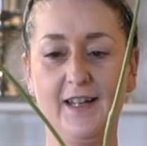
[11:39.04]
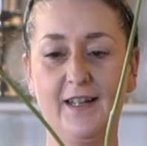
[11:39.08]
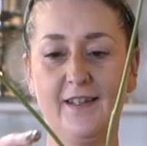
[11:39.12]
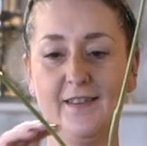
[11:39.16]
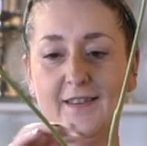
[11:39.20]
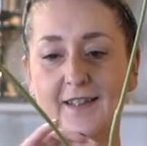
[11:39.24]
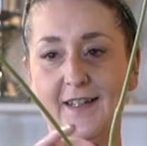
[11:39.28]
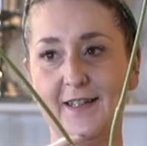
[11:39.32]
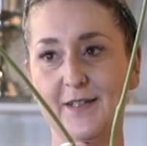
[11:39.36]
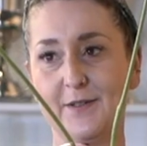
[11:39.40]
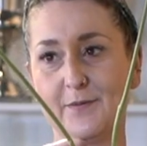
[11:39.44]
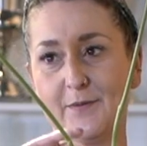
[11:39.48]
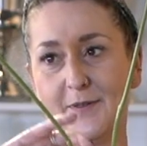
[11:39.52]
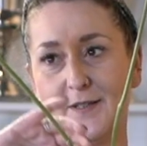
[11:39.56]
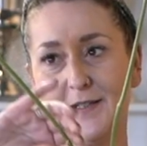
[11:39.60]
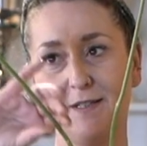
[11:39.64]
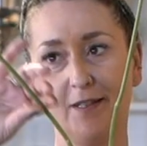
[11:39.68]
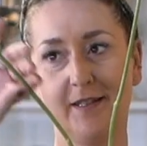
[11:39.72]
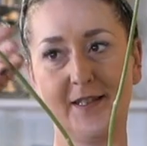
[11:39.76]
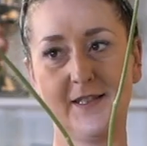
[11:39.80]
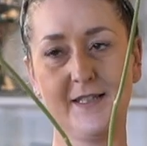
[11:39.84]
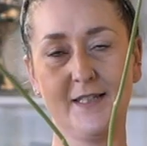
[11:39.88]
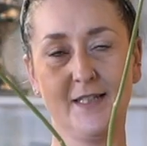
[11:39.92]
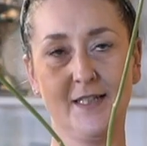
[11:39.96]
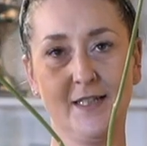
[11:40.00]
and these
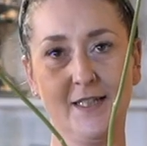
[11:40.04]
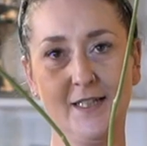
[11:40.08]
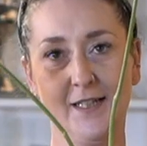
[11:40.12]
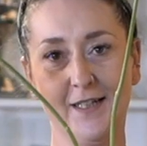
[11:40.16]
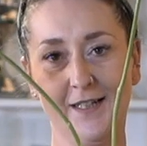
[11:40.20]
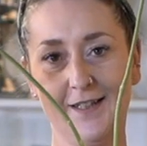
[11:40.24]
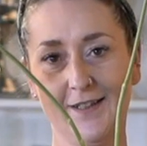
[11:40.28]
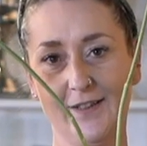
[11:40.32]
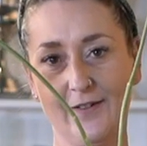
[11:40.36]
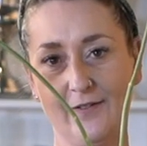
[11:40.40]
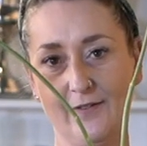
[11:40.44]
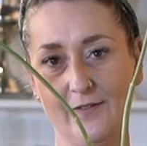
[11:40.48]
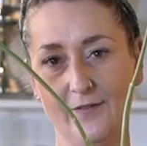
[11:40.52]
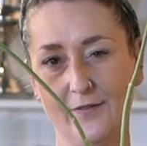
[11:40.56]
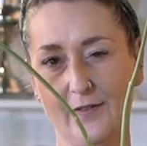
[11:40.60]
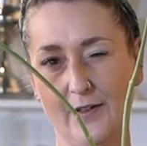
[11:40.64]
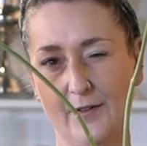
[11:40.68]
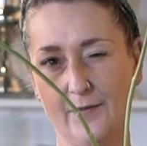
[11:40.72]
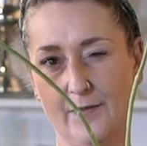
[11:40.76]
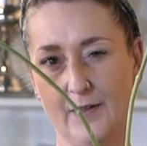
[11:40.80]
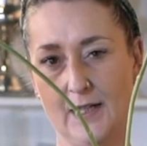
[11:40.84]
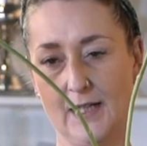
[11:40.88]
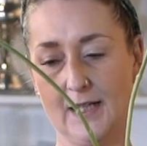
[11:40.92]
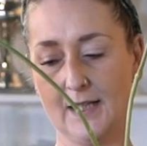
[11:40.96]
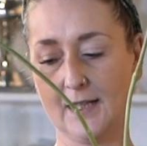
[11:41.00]
ones that
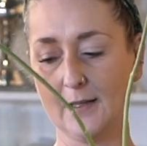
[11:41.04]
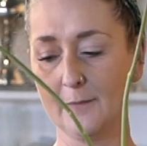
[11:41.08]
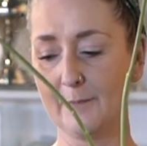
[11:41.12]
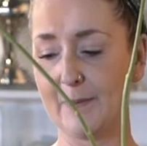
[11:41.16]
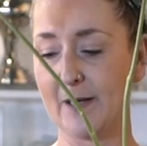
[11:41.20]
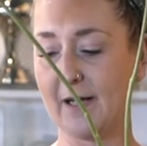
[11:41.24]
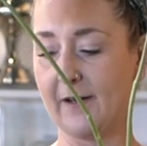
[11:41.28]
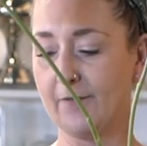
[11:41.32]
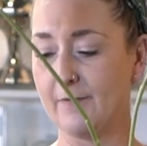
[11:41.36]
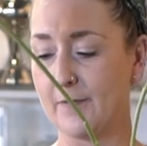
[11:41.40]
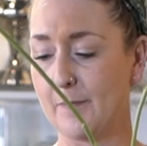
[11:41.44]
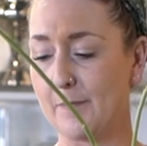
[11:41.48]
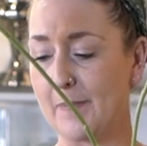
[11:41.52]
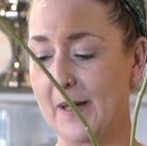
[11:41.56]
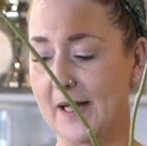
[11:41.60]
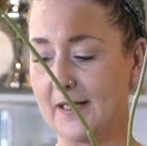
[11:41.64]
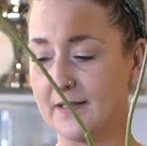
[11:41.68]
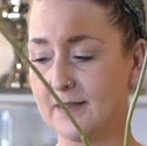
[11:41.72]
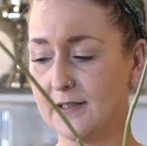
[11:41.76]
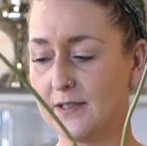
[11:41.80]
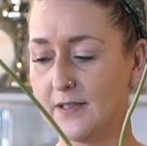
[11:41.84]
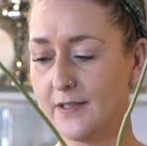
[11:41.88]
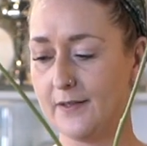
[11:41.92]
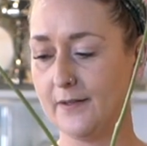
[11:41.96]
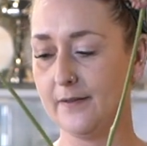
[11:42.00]
have a little bit of a
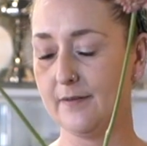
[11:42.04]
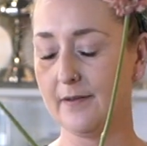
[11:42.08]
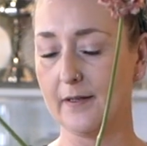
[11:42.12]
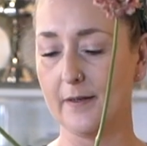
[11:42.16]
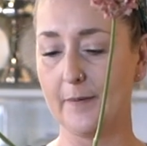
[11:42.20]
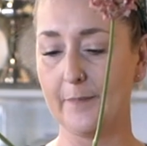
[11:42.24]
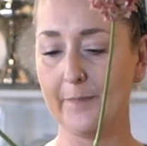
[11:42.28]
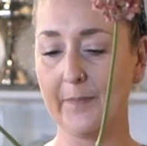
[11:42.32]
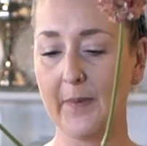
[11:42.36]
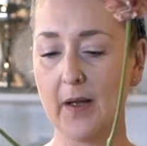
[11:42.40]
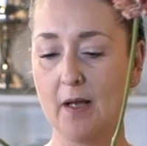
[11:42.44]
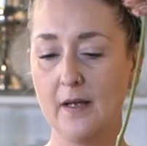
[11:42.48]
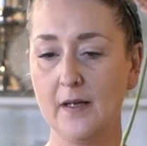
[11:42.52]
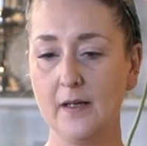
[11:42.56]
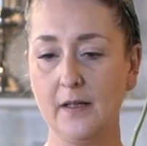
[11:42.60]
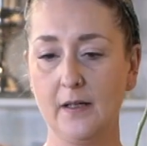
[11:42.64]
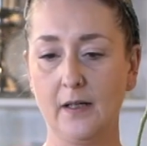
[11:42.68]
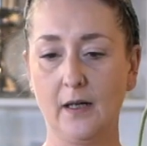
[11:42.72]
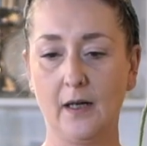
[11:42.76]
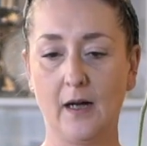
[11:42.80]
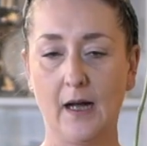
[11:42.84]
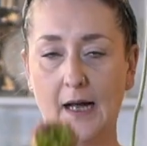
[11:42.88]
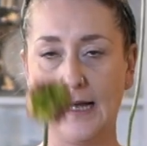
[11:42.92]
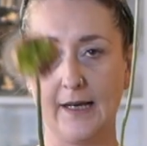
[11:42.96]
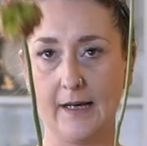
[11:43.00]
bend to them,
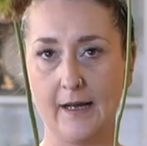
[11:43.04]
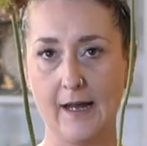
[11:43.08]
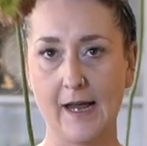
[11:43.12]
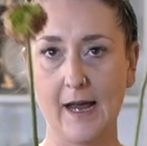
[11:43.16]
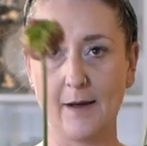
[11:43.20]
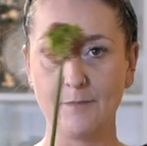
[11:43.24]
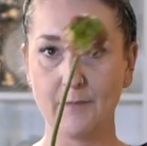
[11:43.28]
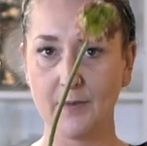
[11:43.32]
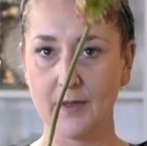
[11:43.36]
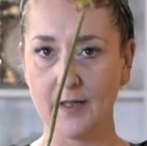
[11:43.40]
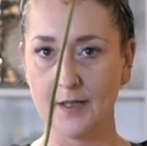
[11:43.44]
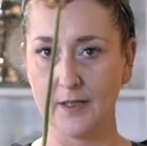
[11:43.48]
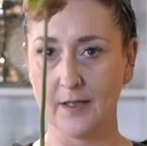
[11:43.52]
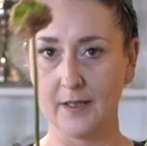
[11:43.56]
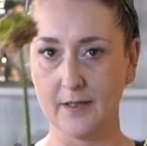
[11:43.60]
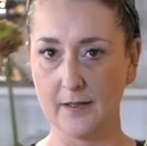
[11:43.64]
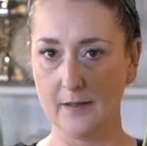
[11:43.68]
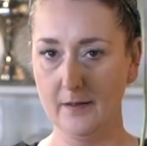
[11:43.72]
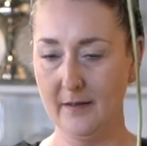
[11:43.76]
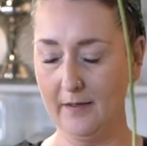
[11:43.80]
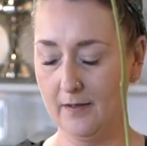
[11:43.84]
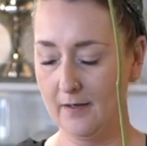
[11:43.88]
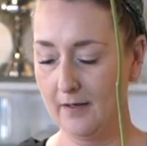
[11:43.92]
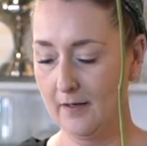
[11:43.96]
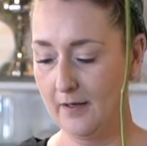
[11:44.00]
and I am going
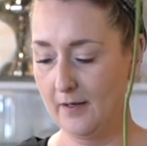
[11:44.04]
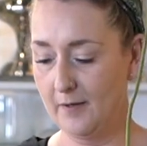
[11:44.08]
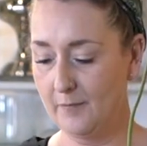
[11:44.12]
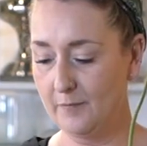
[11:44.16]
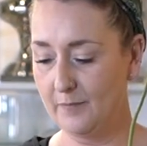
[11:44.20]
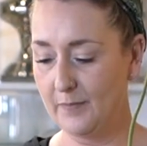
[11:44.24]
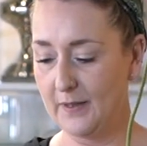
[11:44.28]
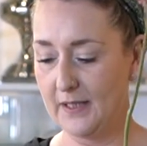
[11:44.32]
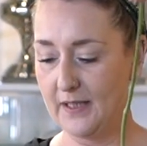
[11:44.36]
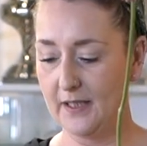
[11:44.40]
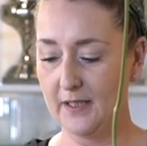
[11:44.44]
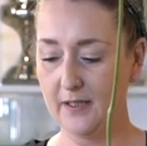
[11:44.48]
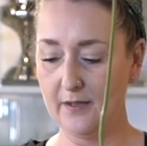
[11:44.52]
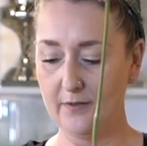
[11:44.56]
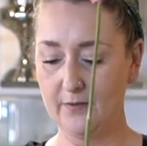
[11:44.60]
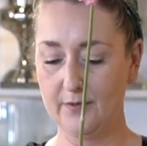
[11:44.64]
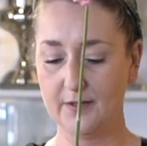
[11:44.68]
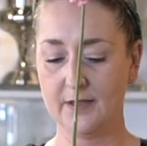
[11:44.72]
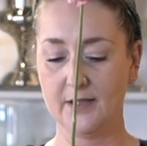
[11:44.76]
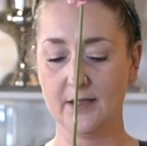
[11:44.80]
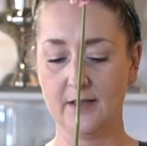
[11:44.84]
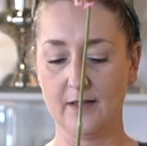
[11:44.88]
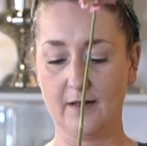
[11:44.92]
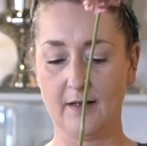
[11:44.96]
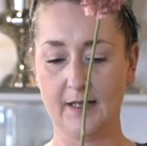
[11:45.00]
to be
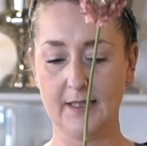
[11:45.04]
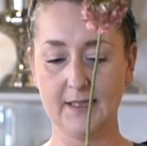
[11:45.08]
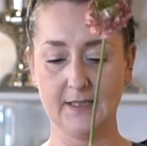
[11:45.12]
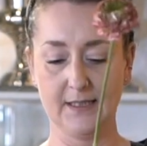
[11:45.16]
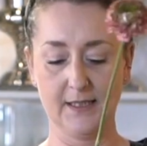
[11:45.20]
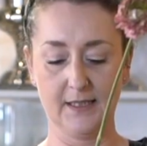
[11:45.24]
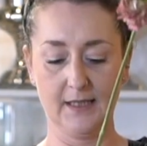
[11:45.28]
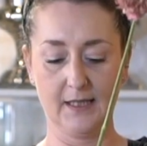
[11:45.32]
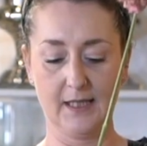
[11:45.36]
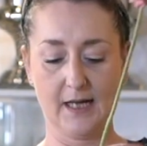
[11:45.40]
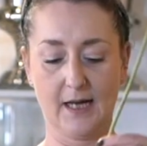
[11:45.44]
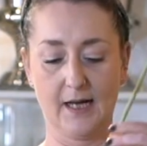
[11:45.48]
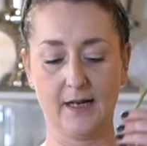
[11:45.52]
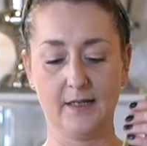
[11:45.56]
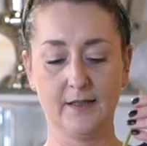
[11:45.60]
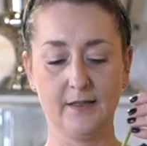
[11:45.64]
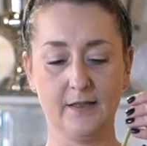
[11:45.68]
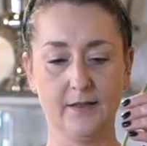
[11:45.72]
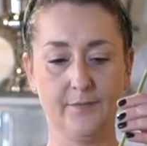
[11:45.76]
utilizing that.